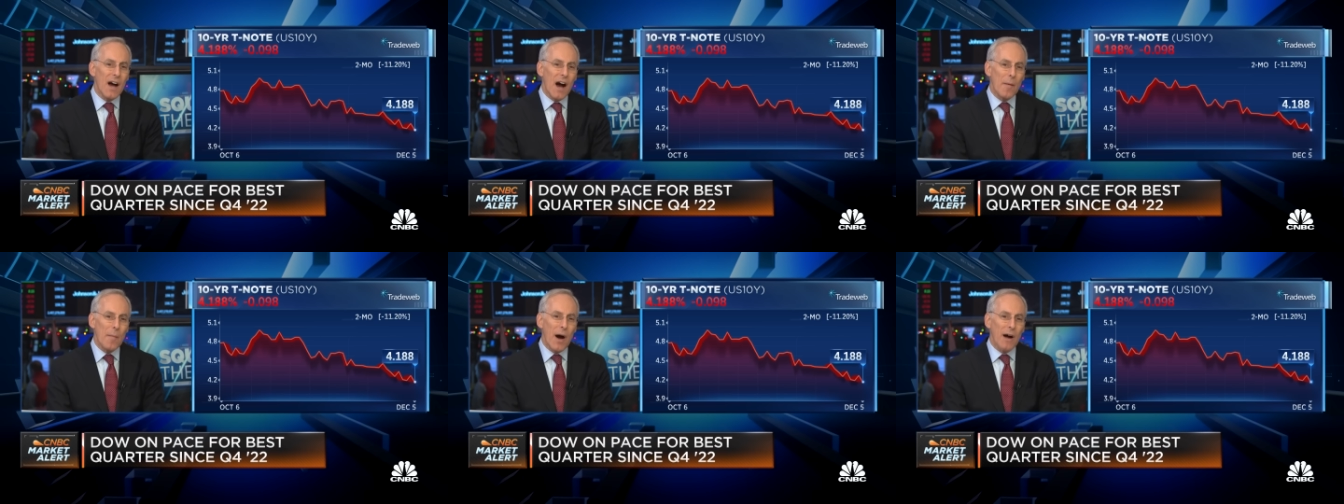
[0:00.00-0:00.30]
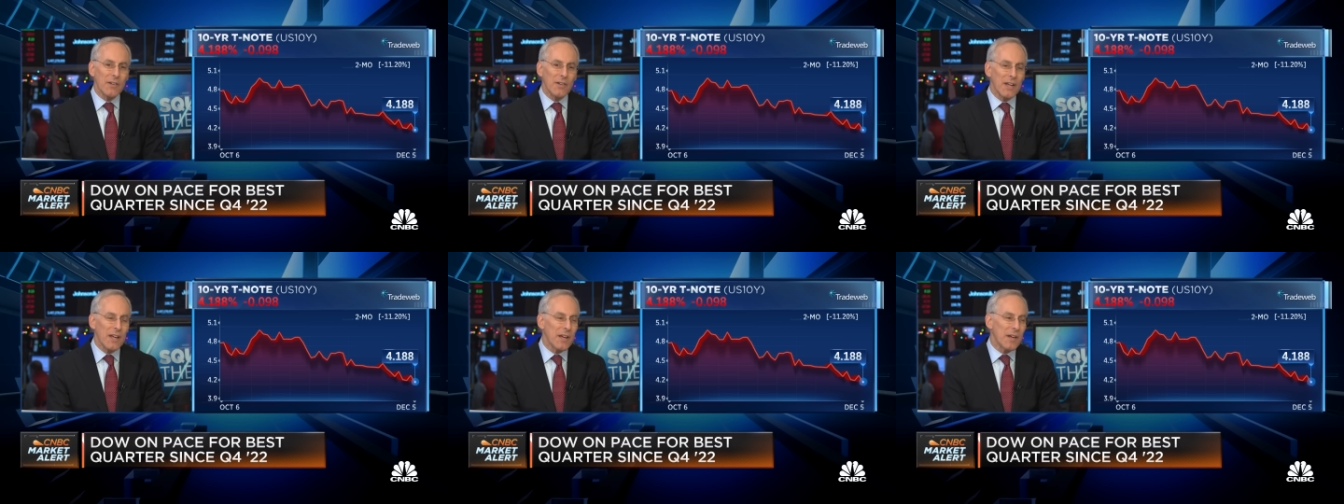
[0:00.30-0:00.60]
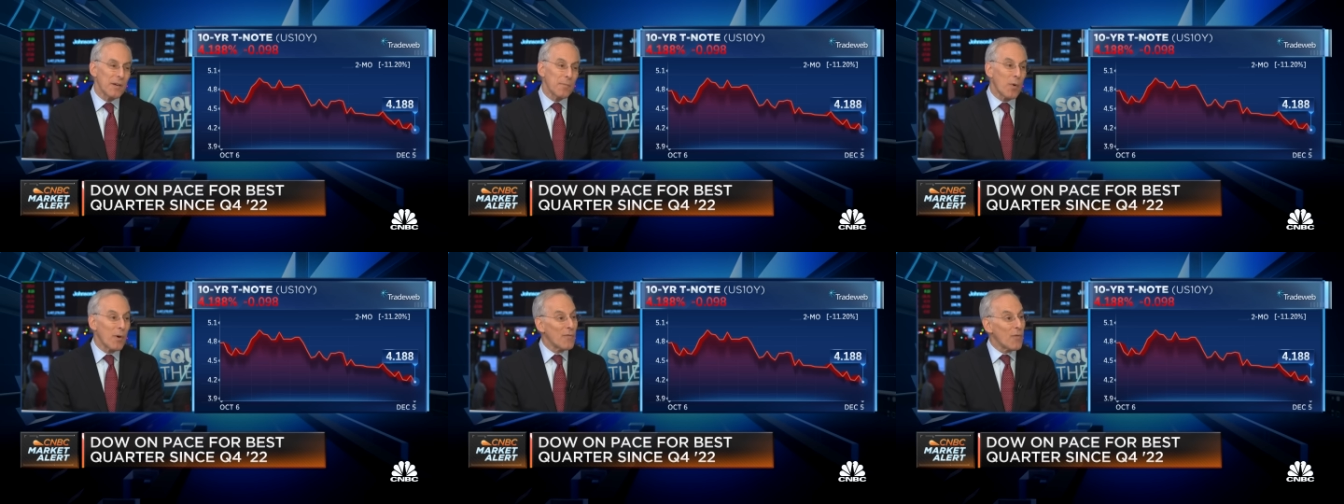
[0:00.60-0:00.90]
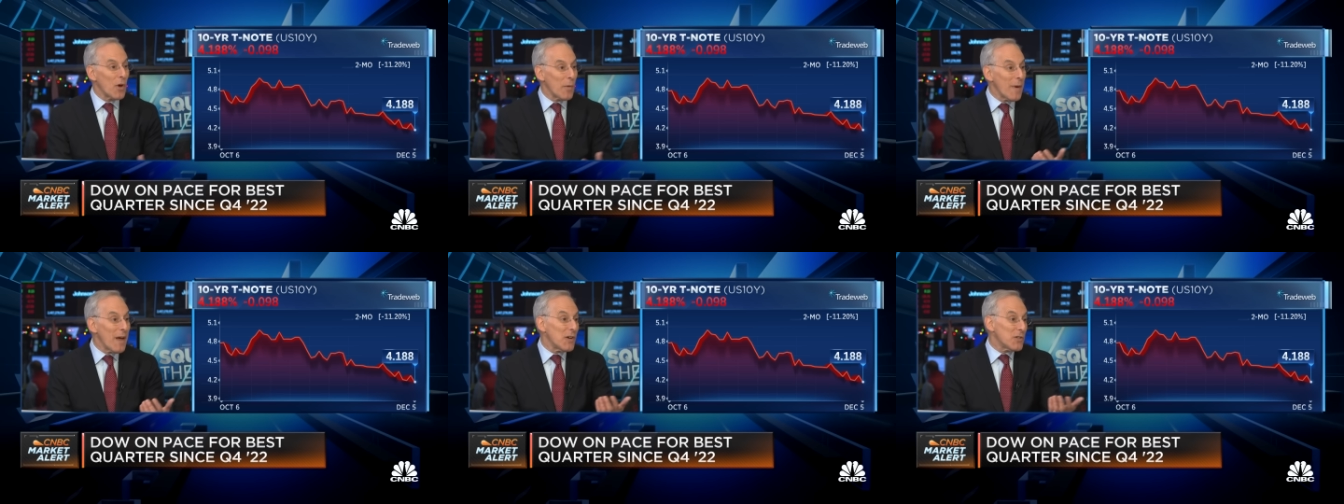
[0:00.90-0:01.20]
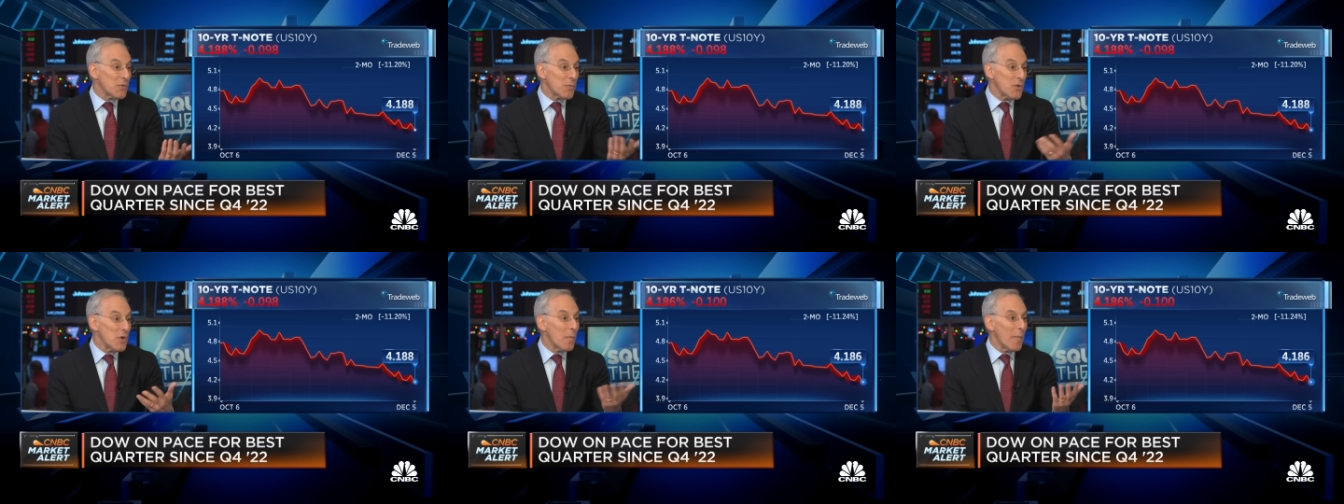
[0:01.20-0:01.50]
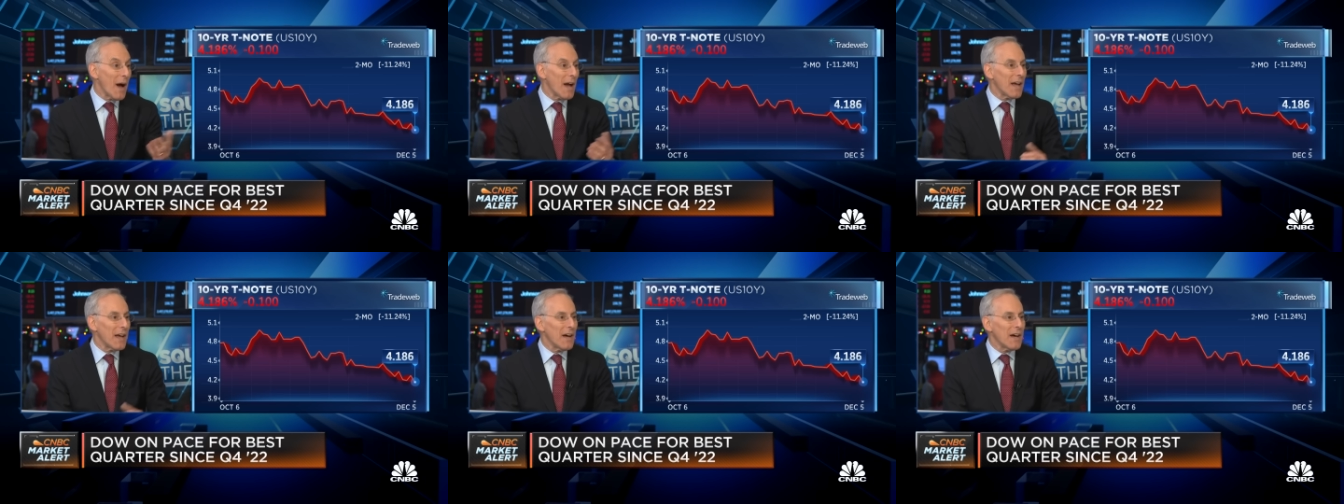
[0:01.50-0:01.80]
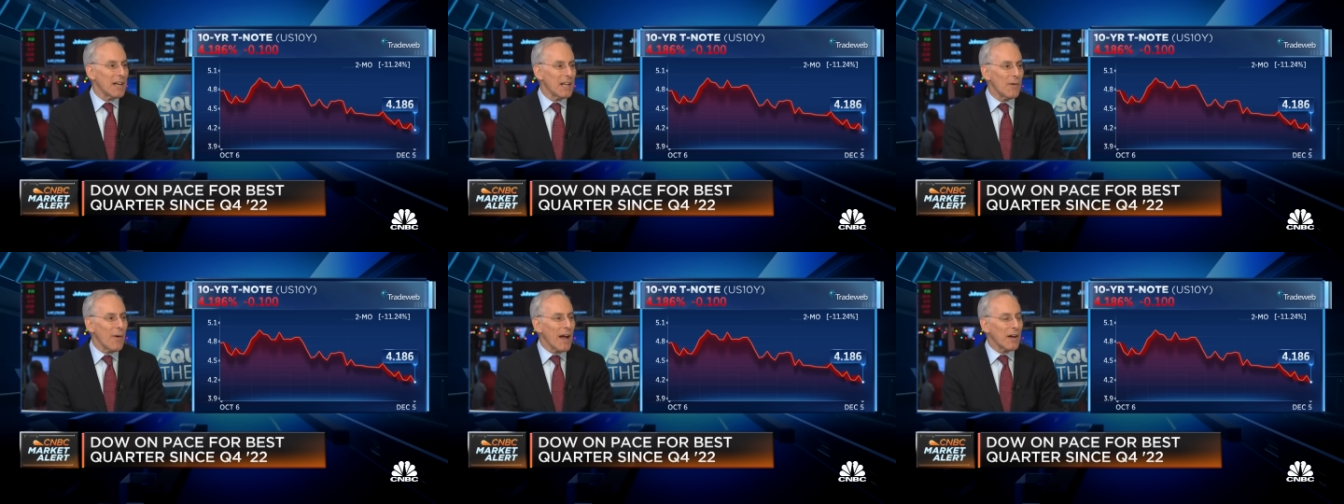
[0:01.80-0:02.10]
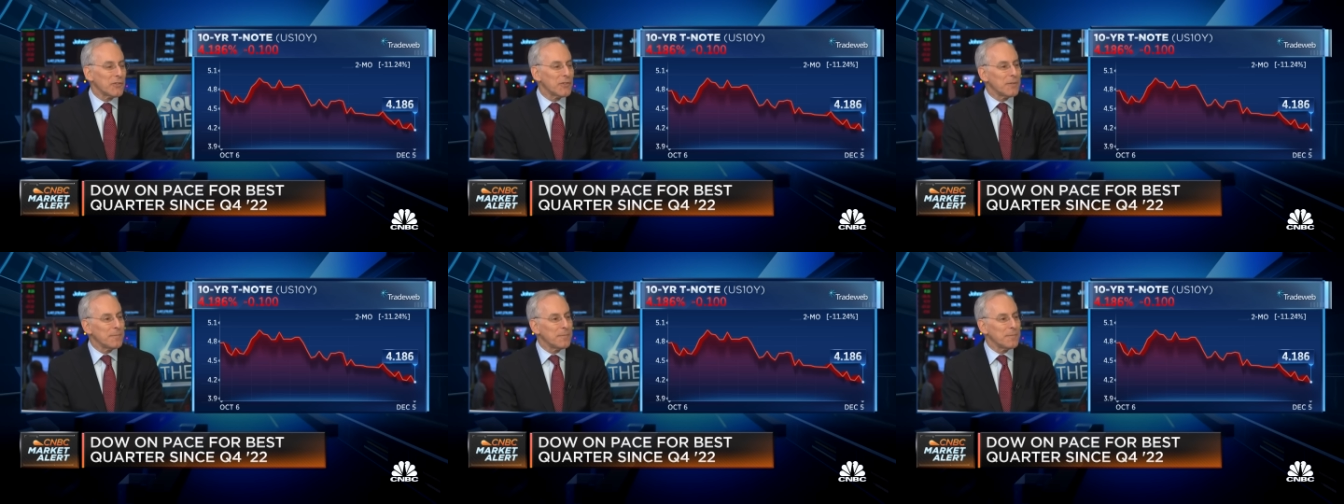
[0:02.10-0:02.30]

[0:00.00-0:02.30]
among the portfolio managers with whom I uh, interact.